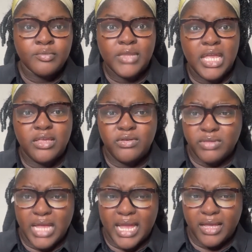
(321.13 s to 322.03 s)
and you
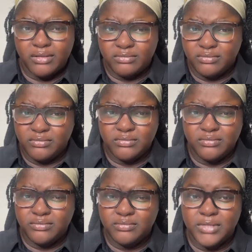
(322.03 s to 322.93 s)
like,
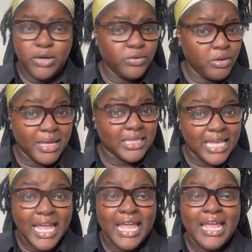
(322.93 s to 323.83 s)
I don't know about
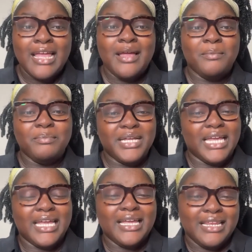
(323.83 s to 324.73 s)
that.
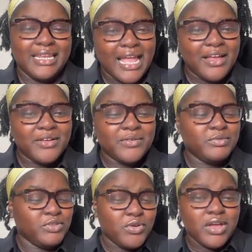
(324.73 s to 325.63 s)
But now
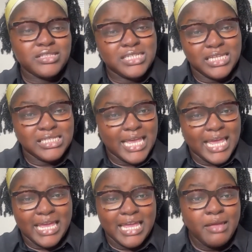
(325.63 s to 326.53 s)
you can go to these
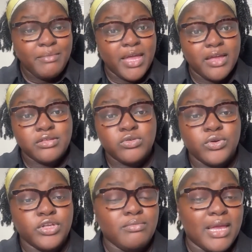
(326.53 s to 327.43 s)
canned emails, or
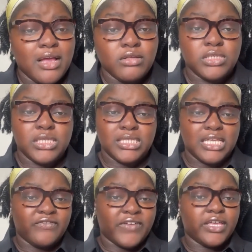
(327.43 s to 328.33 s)
you may go to this
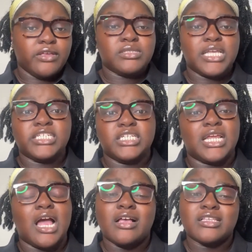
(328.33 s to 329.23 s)
FAQ section
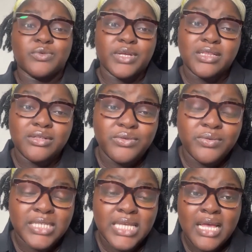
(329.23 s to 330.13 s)
that also
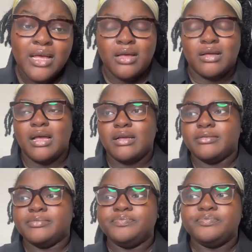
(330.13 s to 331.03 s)
includes a